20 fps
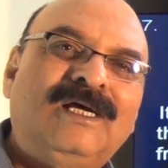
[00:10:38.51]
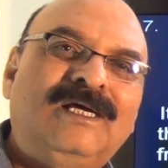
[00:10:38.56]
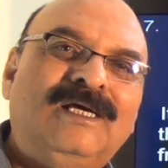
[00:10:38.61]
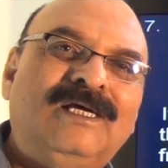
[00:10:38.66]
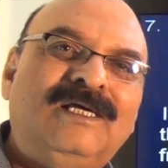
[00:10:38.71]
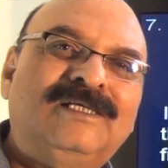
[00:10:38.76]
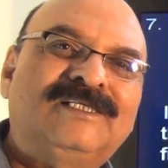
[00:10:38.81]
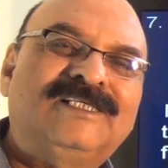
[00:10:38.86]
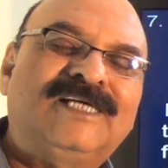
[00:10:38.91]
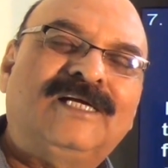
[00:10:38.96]

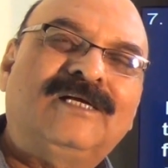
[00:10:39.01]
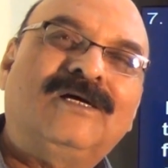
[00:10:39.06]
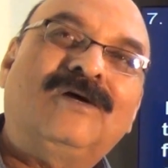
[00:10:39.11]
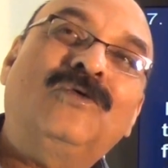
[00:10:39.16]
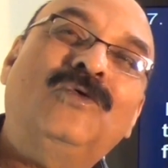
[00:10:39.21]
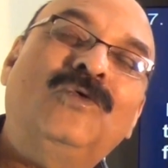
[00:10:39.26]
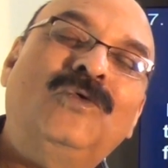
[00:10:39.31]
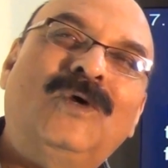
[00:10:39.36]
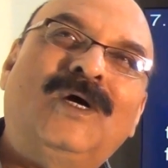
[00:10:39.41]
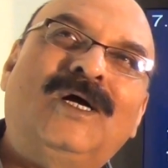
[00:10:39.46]
He said,
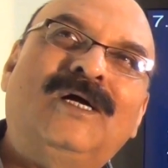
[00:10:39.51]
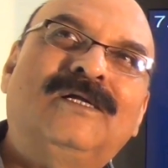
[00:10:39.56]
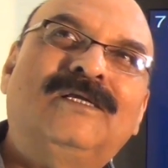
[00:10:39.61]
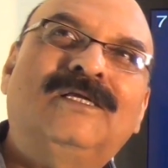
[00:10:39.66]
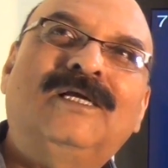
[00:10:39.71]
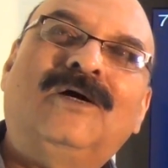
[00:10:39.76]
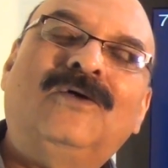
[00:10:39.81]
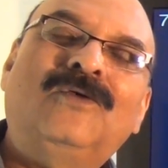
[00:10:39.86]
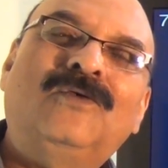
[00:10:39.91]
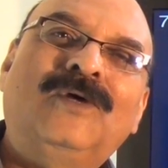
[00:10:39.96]
"Who
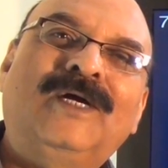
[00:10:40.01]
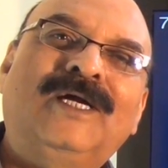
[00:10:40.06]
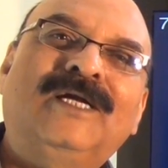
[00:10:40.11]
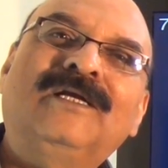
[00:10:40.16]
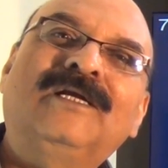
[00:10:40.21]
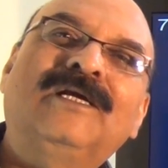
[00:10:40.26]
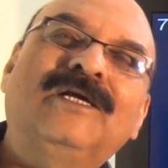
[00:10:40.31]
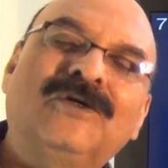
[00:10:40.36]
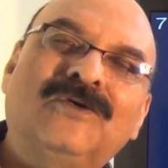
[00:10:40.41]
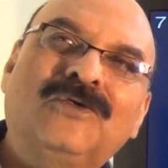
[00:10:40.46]
art thou?"
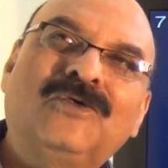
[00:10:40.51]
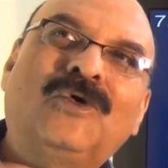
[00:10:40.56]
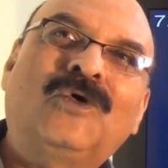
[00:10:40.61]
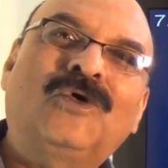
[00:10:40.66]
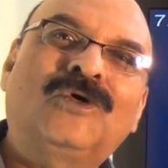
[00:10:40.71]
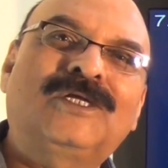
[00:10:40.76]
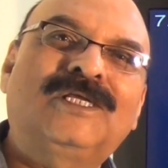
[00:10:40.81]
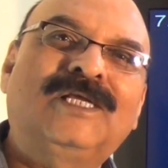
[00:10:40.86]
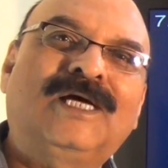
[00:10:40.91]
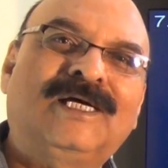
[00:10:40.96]
And he
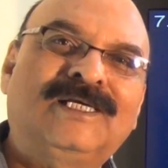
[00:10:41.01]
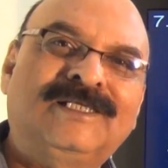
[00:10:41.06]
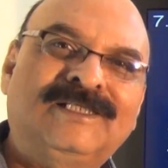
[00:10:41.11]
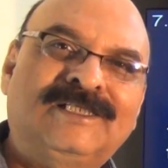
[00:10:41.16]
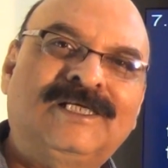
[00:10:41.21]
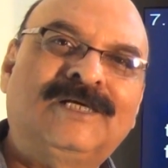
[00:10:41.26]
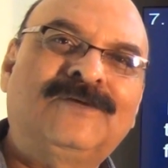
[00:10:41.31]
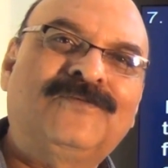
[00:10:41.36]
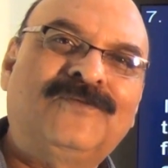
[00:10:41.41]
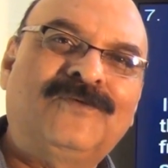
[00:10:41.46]
got the
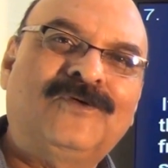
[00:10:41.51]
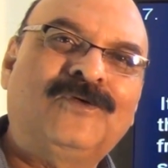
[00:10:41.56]
answer